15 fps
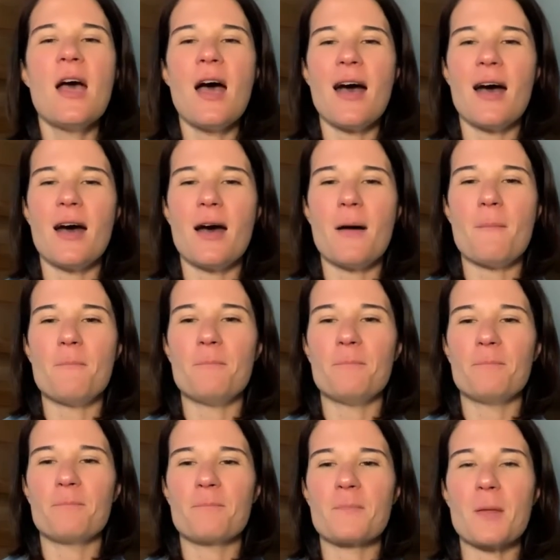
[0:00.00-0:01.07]

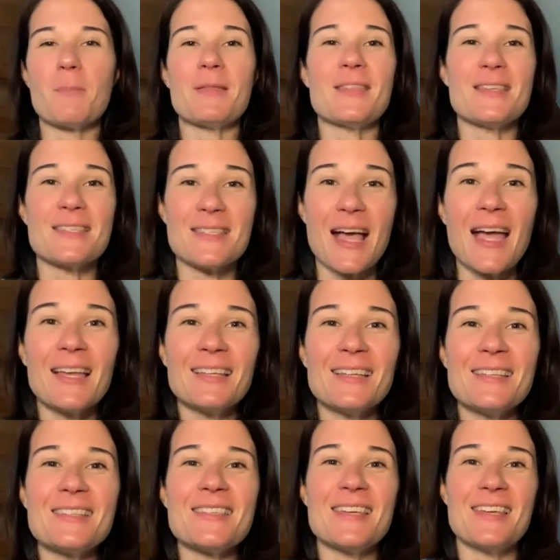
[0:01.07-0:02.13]
But the
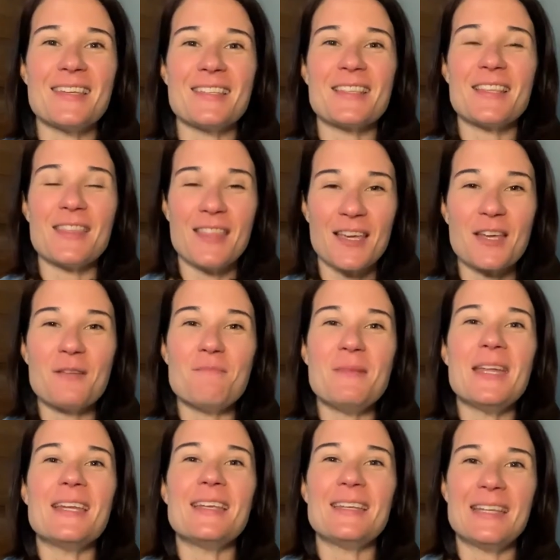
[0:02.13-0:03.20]
silence is the
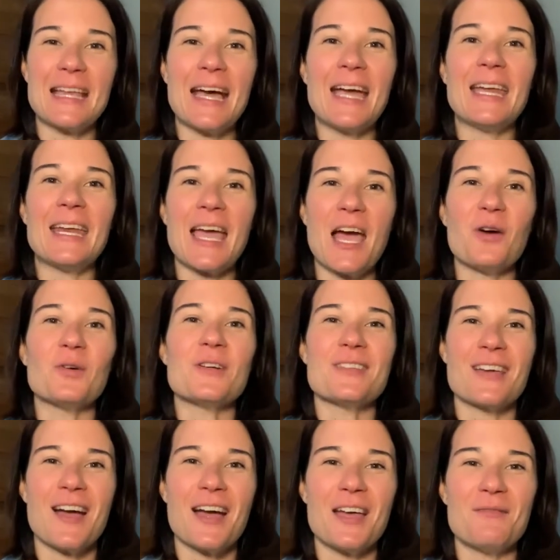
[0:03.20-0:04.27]
committed 9-hour
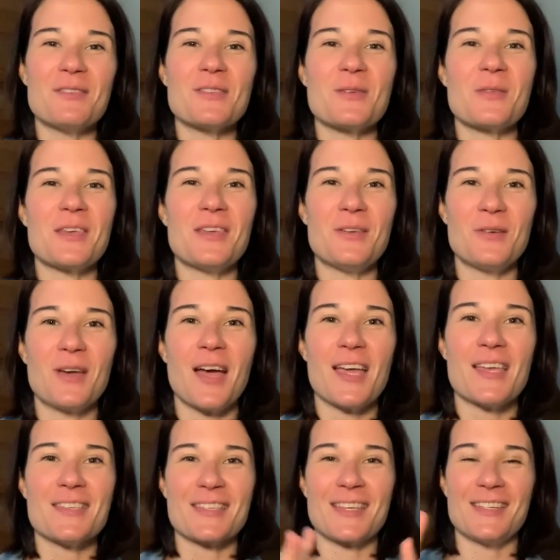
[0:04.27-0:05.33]
time so that you
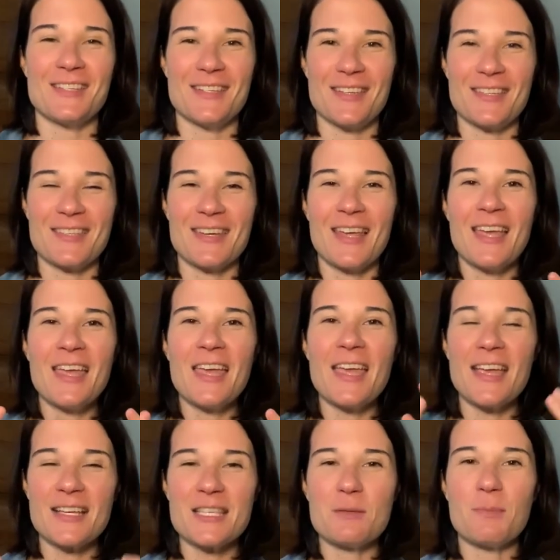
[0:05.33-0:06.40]
guys can just
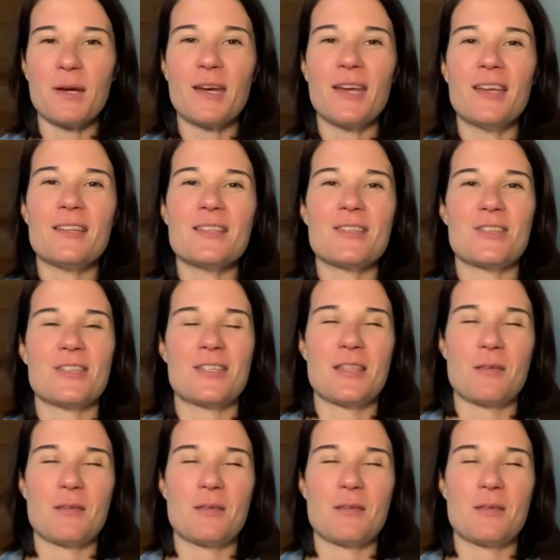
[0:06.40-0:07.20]
experience just the